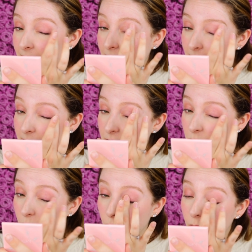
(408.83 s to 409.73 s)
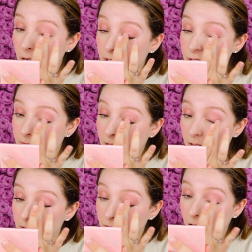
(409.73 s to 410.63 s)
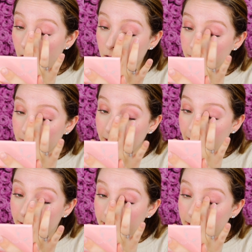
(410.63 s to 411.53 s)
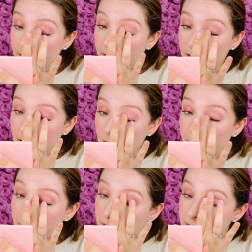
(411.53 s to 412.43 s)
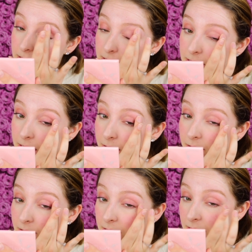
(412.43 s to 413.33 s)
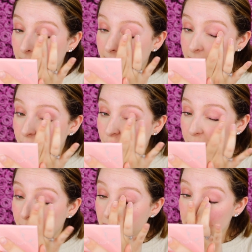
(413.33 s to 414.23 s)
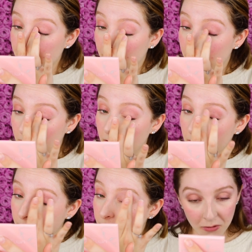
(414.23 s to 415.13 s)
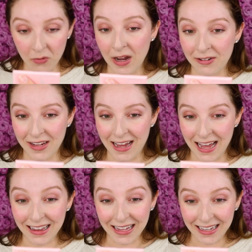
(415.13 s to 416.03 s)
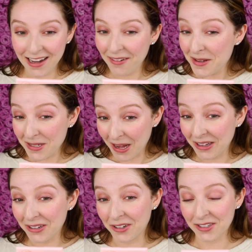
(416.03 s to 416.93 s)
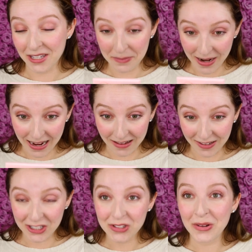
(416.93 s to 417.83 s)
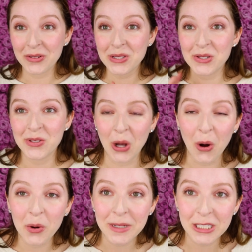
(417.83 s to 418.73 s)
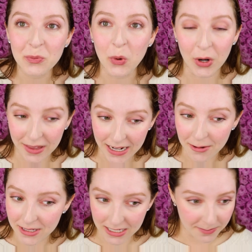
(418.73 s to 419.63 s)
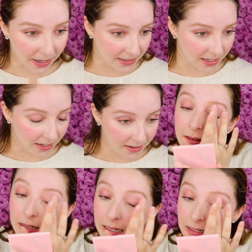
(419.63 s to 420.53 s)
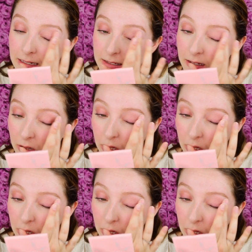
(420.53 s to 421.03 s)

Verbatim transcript: tint wash of color all over the eyelid, but still see that shimmer sparkle. Wow, yeah, I like how this color looks on my eyelids so much more than I was expecting. Like it doesn't